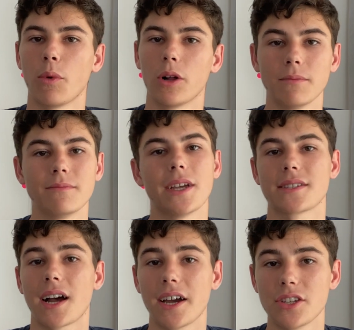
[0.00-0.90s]
well, as
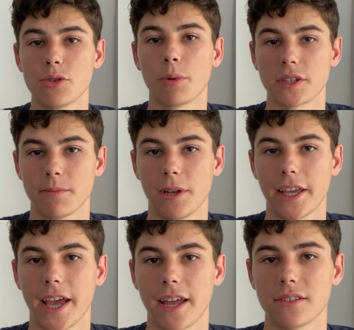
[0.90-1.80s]
high as you possibly
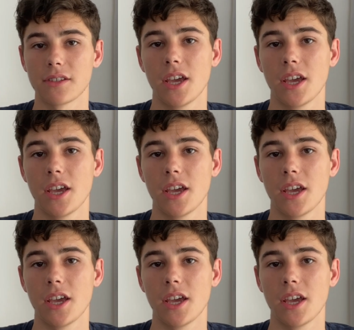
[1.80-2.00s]
can.